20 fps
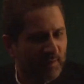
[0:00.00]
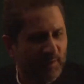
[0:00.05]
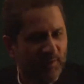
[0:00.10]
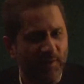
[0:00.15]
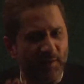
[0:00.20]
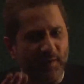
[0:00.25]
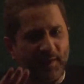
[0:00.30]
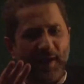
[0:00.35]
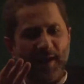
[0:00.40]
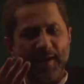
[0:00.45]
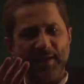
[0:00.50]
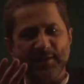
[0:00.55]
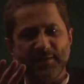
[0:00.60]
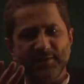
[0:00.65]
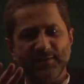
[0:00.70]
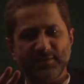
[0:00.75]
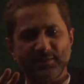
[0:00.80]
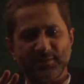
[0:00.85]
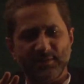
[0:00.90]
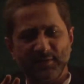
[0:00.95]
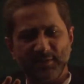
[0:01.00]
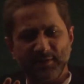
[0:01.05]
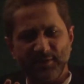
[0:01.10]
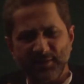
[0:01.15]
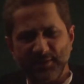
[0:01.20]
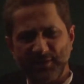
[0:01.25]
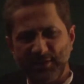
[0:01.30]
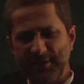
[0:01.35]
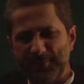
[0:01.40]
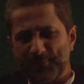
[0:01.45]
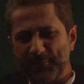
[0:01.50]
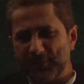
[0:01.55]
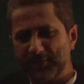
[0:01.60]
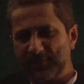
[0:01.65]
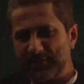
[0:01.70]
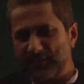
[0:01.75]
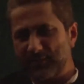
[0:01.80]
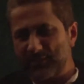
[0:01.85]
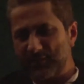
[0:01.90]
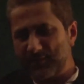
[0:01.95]
The night
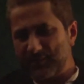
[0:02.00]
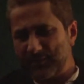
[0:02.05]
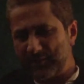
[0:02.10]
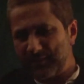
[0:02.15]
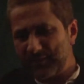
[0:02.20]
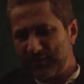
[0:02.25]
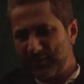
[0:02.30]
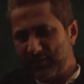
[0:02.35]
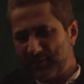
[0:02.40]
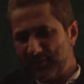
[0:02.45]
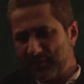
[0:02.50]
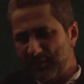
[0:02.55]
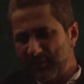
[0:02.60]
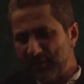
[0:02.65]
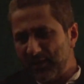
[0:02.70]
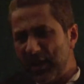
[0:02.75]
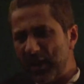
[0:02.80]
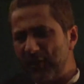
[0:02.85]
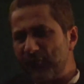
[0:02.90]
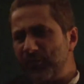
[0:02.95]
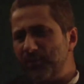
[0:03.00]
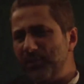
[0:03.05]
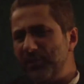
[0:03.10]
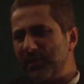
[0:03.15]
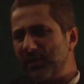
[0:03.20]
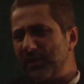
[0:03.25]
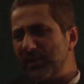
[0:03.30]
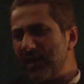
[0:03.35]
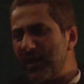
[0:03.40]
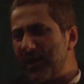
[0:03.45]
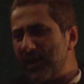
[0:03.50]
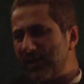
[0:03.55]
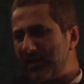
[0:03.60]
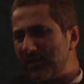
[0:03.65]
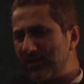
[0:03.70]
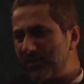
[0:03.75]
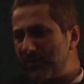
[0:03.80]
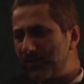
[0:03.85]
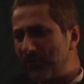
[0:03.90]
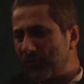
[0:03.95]
deepens. Nafi bin
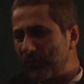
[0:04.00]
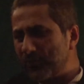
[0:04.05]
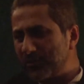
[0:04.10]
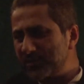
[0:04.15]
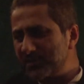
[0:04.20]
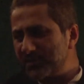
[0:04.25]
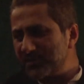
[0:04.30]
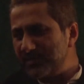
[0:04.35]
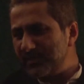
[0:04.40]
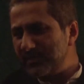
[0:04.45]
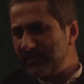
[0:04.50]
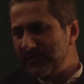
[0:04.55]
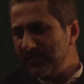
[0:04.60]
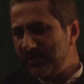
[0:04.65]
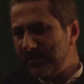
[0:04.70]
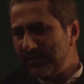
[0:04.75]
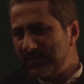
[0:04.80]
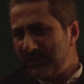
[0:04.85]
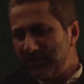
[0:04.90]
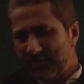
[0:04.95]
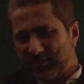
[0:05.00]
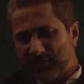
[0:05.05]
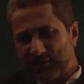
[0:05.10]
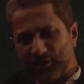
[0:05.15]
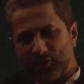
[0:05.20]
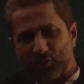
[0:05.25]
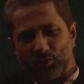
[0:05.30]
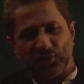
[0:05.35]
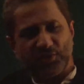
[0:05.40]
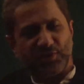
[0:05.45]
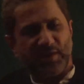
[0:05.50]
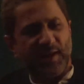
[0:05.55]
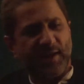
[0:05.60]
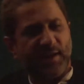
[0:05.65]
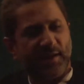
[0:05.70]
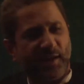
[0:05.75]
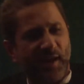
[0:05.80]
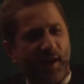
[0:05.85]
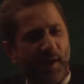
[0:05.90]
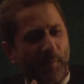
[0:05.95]
Hilal reports that
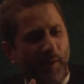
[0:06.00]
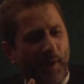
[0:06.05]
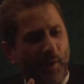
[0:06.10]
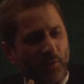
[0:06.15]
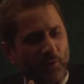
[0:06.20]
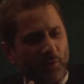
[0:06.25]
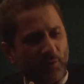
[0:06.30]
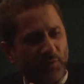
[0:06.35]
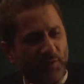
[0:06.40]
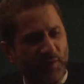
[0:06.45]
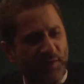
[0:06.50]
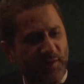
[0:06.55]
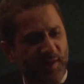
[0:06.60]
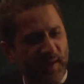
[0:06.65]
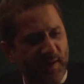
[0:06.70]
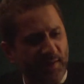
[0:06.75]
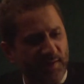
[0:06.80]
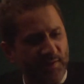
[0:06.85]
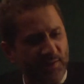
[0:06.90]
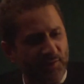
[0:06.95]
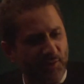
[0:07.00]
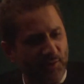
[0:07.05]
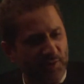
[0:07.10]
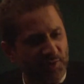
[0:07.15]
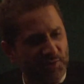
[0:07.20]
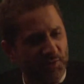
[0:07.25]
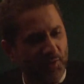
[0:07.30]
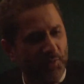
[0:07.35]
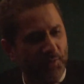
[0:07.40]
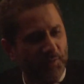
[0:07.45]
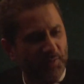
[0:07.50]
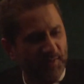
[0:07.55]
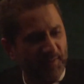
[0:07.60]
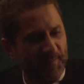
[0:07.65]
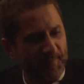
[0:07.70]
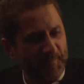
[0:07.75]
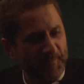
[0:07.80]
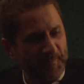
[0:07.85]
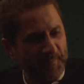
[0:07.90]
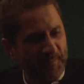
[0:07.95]
Hussein came out of the tents on his own.
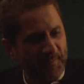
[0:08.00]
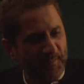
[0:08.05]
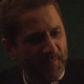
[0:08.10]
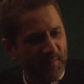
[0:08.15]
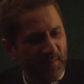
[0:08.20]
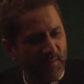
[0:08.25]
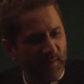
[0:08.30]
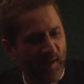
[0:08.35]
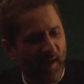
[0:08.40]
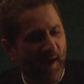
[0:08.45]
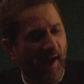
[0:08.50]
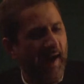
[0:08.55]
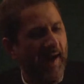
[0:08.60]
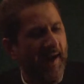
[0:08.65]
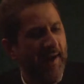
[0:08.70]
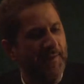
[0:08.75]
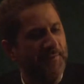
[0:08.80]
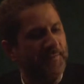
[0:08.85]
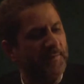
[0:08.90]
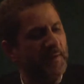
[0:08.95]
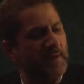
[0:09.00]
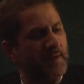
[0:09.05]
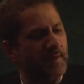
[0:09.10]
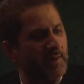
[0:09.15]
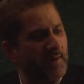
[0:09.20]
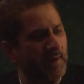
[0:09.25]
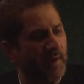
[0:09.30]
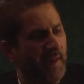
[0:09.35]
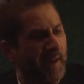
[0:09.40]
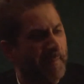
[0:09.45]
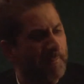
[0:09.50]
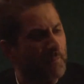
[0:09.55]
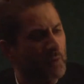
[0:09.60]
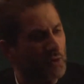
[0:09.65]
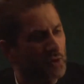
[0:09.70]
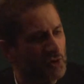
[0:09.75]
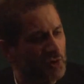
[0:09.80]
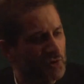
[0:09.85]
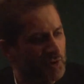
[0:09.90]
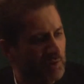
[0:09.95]
I, fearing an
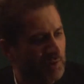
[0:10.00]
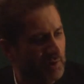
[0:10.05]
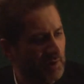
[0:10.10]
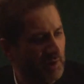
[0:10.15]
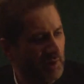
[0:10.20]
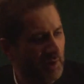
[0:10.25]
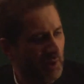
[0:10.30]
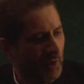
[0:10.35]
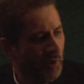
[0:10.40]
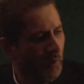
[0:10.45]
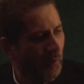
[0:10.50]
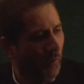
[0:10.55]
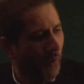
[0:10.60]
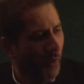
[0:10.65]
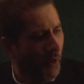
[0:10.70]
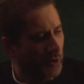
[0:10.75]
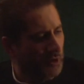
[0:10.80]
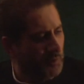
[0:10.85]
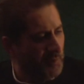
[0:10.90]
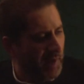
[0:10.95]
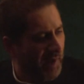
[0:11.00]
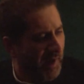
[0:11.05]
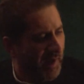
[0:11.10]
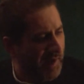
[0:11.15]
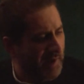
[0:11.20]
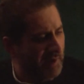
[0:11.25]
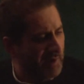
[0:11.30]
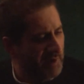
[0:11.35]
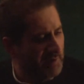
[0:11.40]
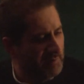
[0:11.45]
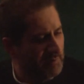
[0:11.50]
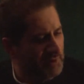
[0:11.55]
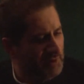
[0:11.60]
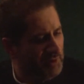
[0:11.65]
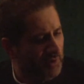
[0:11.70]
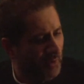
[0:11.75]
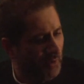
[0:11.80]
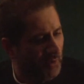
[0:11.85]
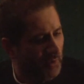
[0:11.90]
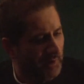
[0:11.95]
ambush, walked behind him
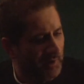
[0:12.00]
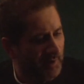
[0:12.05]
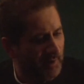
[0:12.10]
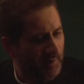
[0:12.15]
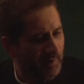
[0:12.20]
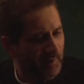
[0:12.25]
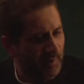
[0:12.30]
slowly.